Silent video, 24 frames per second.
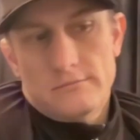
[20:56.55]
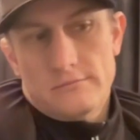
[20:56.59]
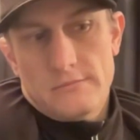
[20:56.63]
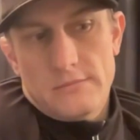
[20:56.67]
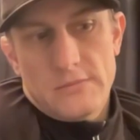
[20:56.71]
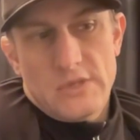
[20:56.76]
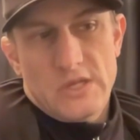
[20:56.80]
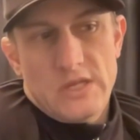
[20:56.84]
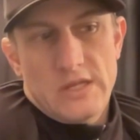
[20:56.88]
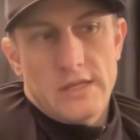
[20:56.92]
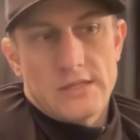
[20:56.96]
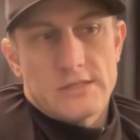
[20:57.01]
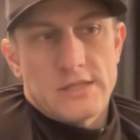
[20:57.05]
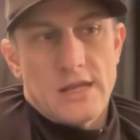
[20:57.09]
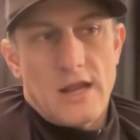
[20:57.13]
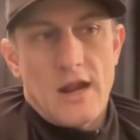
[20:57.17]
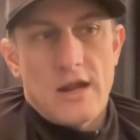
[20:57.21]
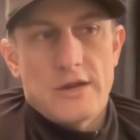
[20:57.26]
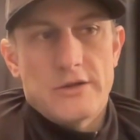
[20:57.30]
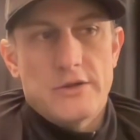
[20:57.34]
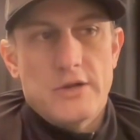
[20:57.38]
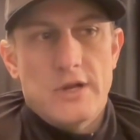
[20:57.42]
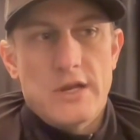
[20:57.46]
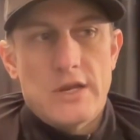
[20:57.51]
it's
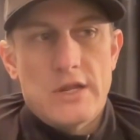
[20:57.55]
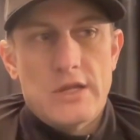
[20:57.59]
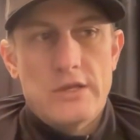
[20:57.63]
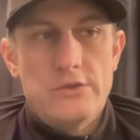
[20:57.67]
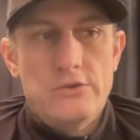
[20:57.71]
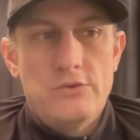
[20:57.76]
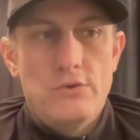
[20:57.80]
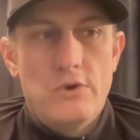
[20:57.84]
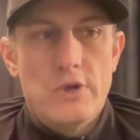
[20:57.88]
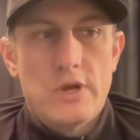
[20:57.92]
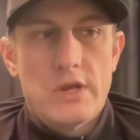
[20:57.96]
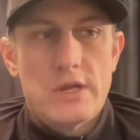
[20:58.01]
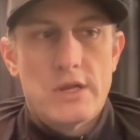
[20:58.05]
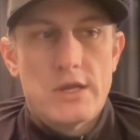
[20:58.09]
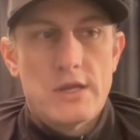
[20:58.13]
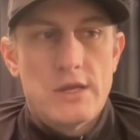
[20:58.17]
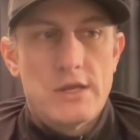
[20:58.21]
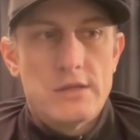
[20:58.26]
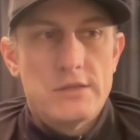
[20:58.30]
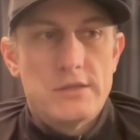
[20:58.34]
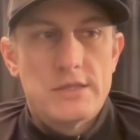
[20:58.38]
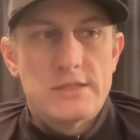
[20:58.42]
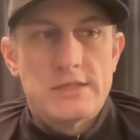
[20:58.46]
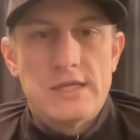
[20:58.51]
hard. You
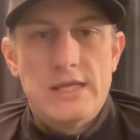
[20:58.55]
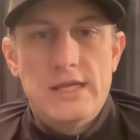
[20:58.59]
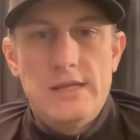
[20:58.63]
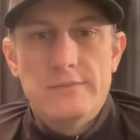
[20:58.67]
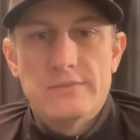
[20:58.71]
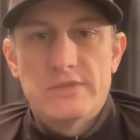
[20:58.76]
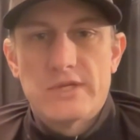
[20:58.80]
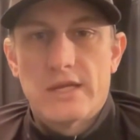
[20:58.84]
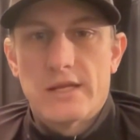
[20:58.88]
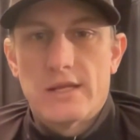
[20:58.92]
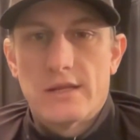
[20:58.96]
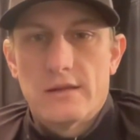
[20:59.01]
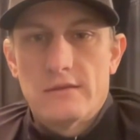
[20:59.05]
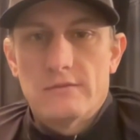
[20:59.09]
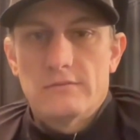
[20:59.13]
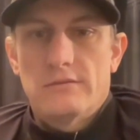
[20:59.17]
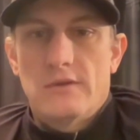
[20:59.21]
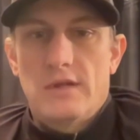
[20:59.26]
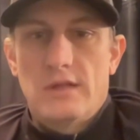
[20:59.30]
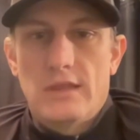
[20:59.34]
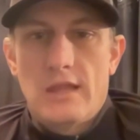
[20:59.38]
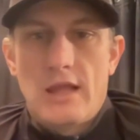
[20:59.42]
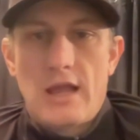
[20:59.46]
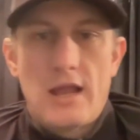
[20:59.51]
gotta the team's gotta
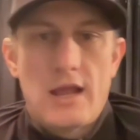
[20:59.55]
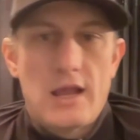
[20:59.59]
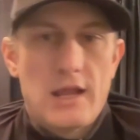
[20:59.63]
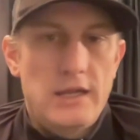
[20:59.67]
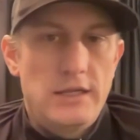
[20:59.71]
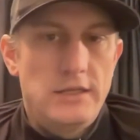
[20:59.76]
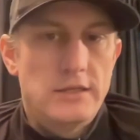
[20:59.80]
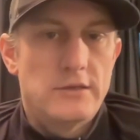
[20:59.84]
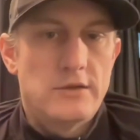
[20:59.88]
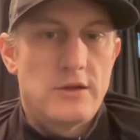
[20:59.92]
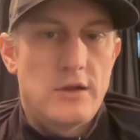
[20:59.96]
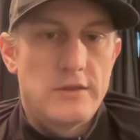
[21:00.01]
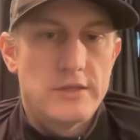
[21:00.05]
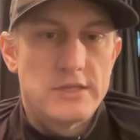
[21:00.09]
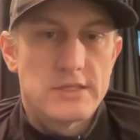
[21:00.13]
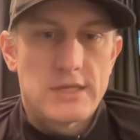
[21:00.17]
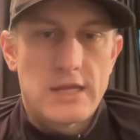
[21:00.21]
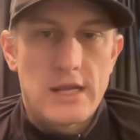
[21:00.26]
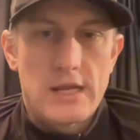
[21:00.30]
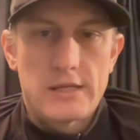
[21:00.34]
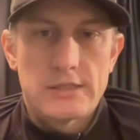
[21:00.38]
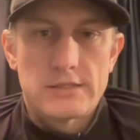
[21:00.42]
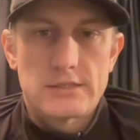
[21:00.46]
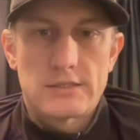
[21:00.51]
align and all
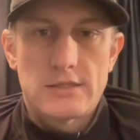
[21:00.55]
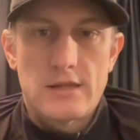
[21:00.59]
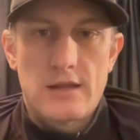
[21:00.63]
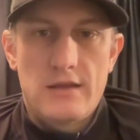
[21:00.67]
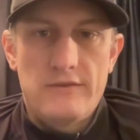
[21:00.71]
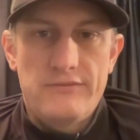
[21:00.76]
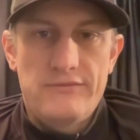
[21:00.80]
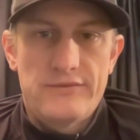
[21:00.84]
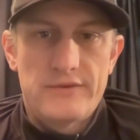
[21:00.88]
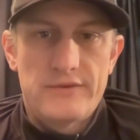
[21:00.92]
this kind of stuff.